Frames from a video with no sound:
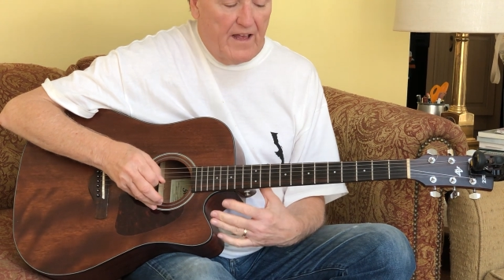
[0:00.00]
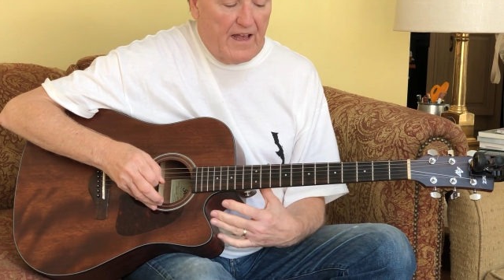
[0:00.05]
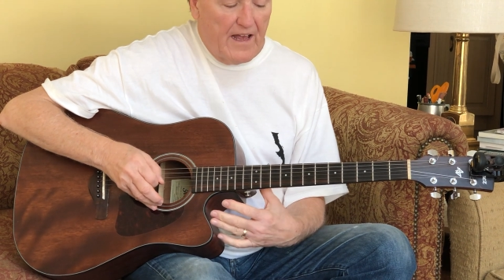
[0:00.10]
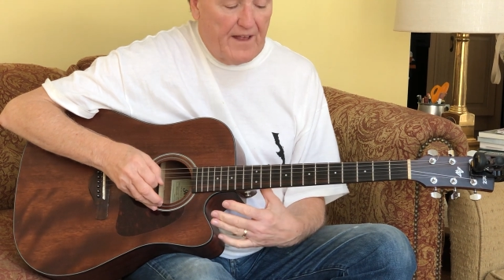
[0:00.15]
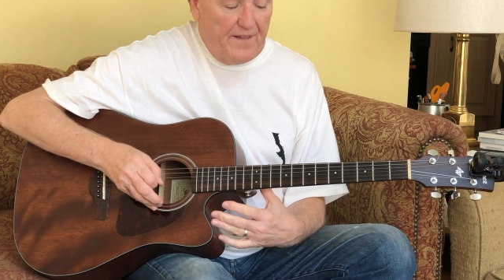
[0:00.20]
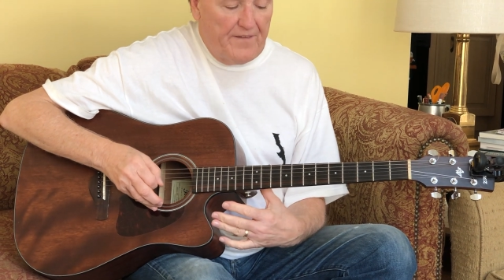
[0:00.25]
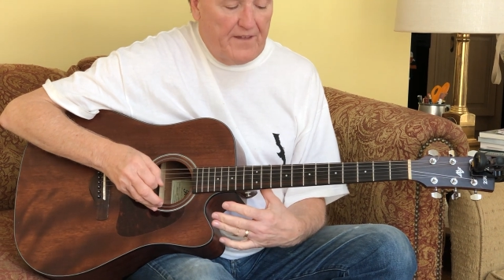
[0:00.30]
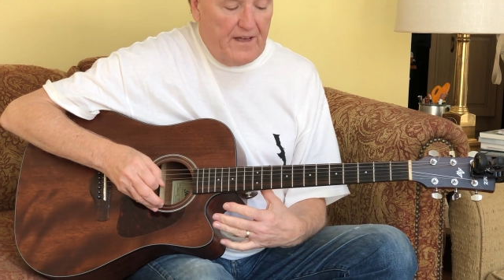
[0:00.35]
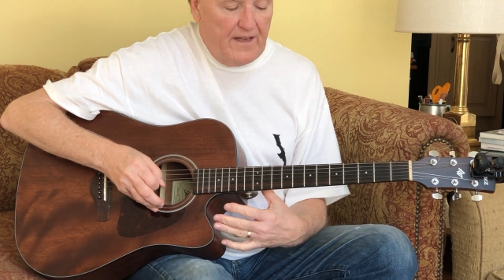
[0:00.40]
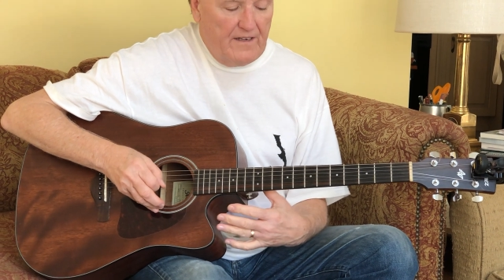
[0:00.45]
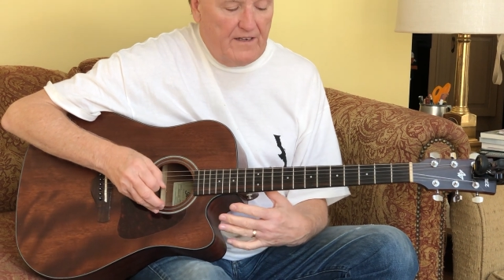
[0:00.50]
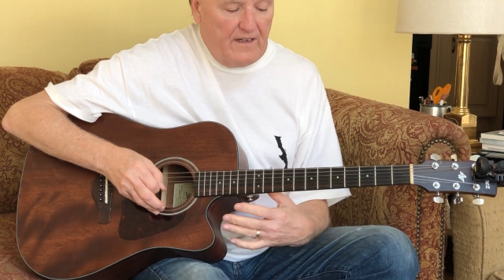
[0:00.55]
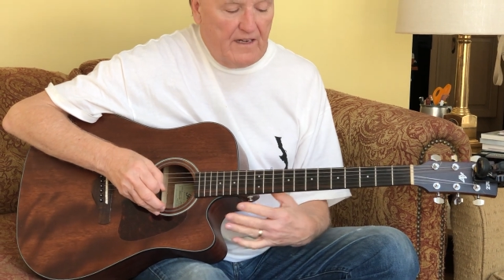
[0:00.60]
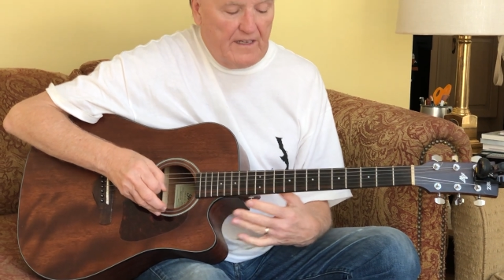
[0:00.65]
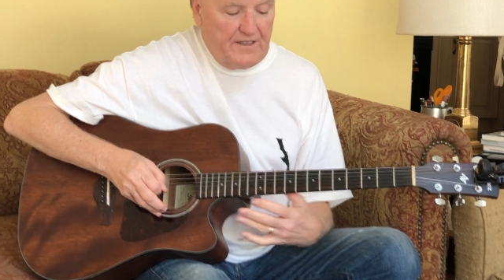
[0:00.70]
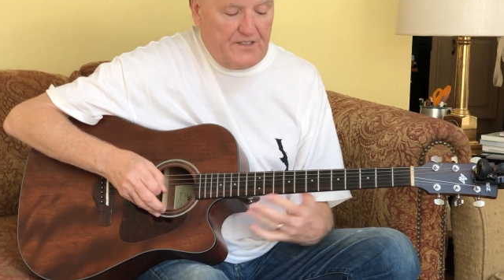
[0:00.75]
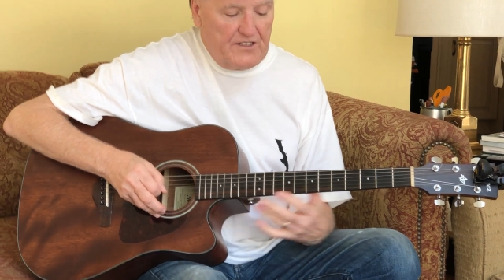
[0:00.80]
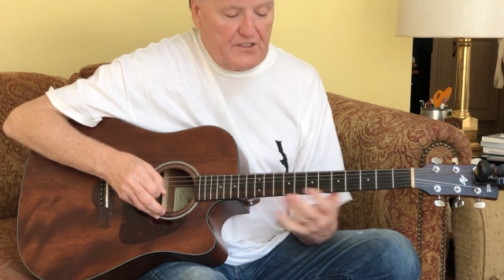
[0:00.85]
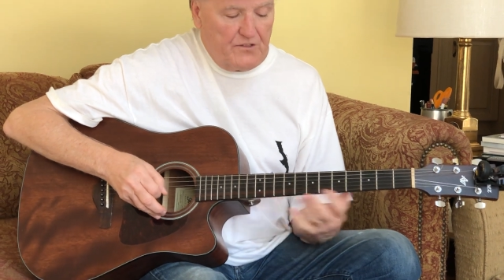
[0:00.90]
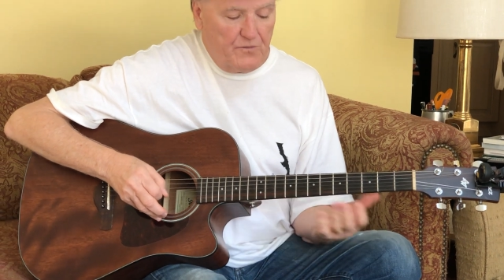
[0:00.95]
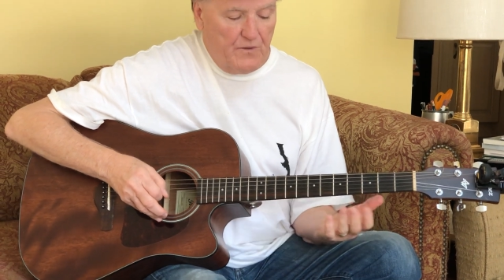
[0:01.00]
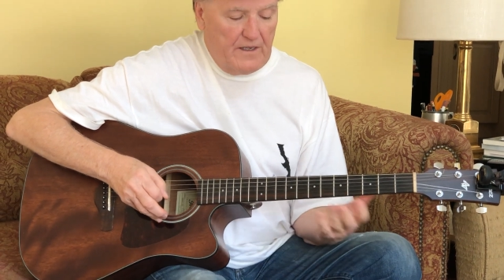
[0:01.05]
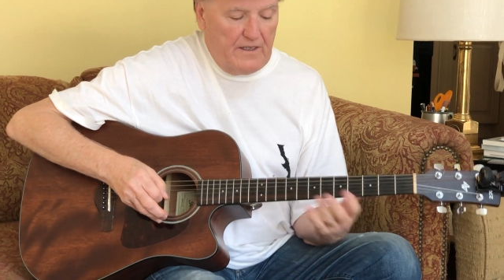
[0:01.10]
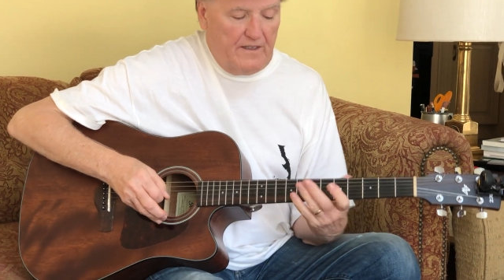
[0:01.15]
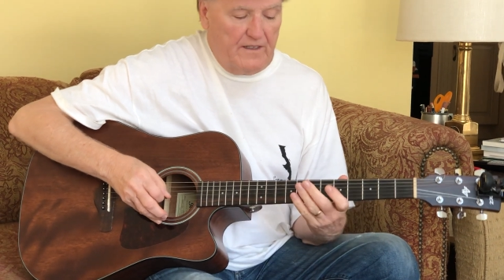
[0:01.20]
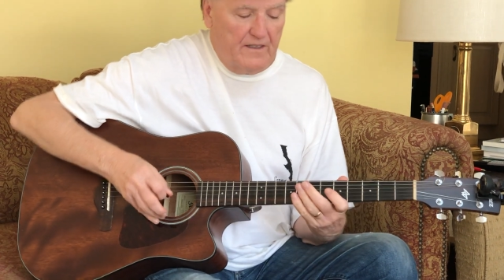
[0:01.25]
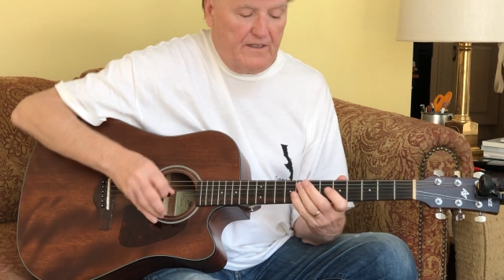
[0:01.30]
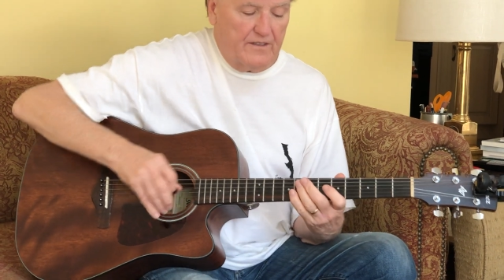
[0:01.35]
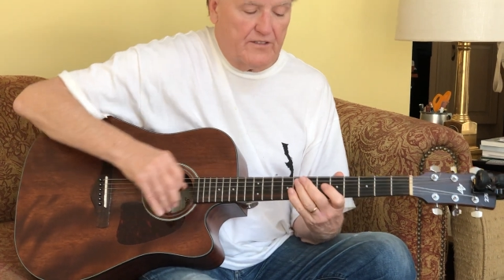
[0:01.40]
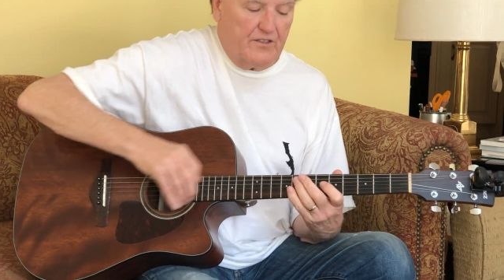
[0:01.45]
And then I just
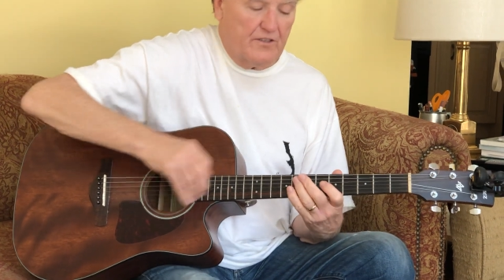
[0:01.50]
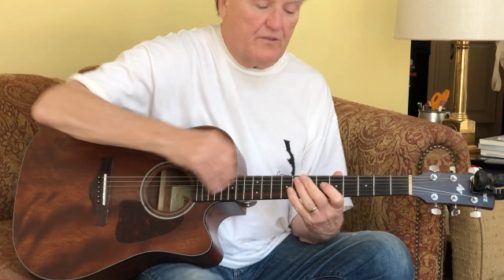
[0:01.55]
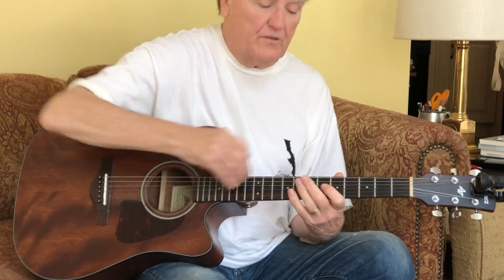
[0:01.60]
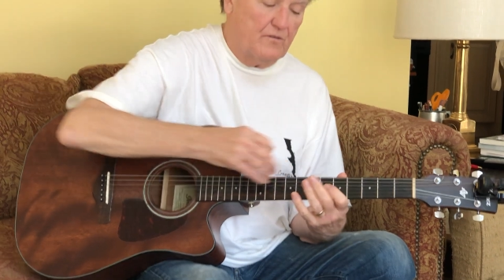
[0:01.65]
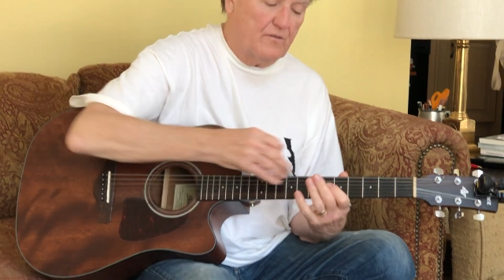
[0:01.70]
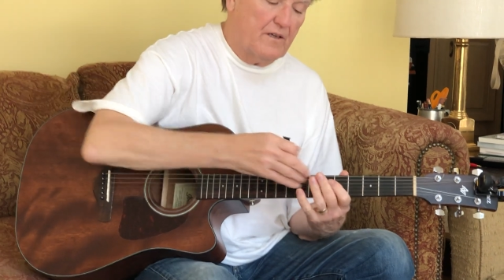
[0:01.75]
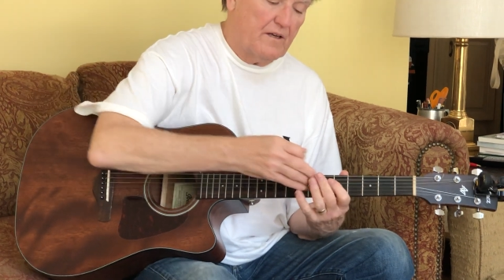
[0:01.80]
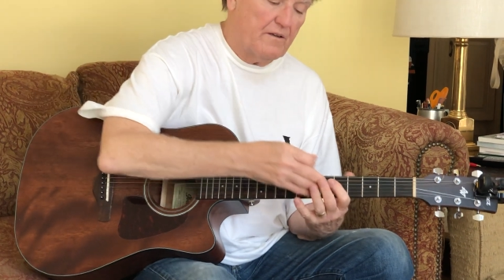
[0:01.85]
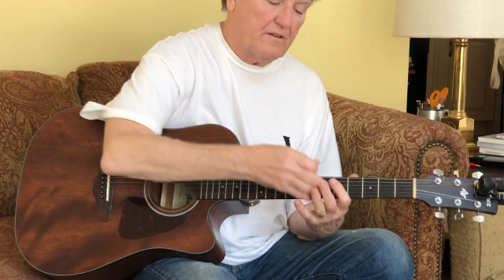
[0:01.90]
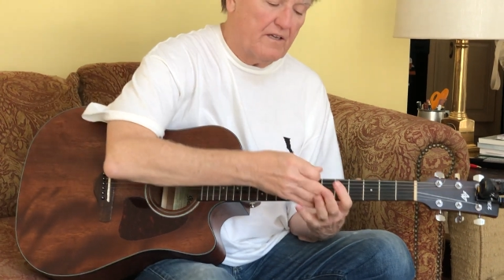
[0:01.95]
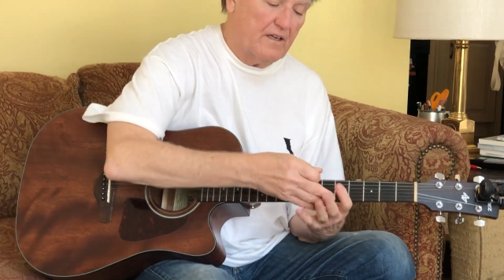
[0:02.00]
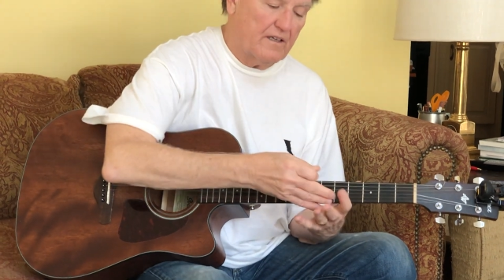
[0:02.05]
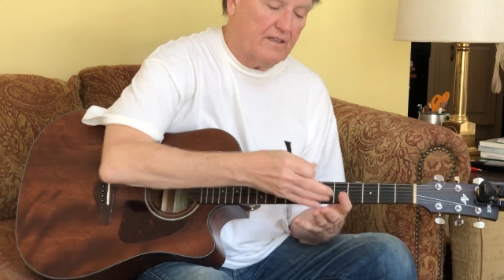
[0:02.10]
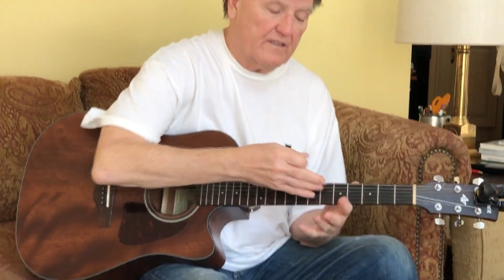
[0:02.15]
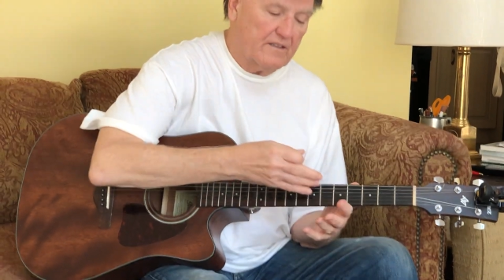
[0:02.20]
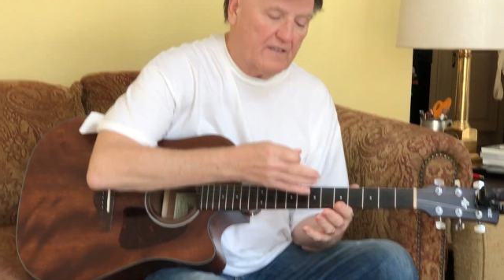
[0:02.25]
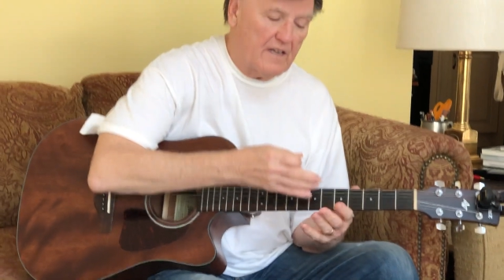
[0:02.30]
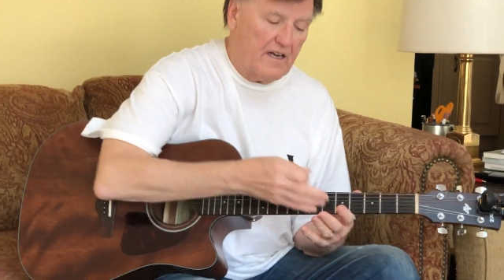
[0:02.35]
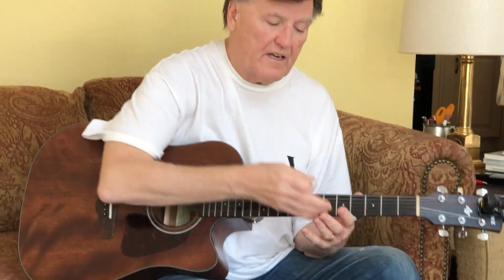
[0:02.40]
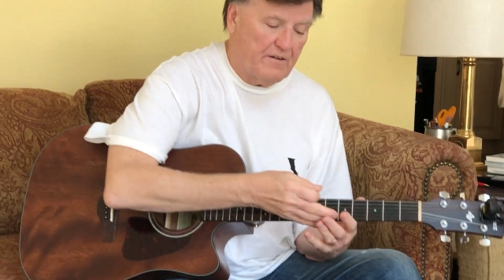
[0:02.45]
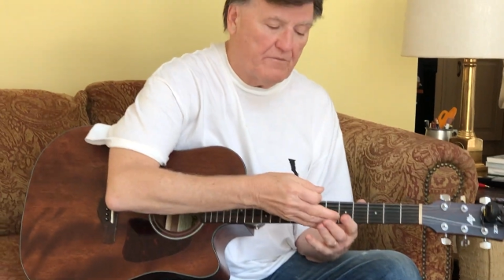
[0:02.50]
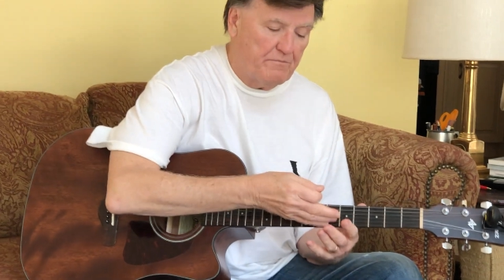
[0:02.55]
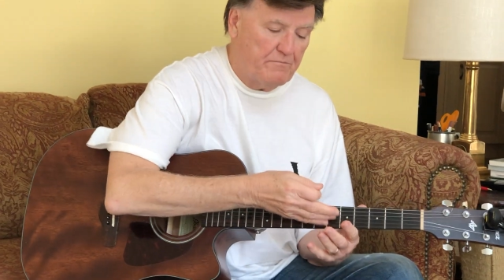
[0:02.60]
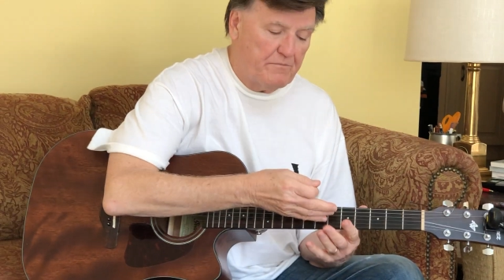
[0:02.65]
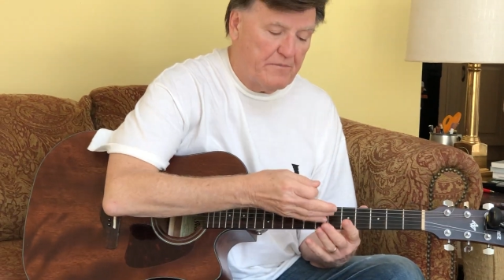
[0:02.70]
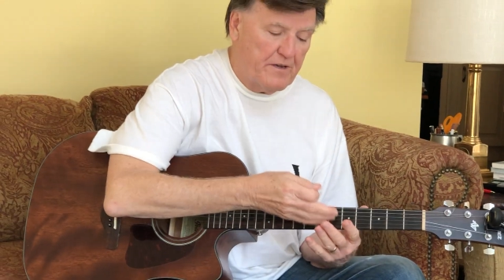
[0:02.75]
went to kind of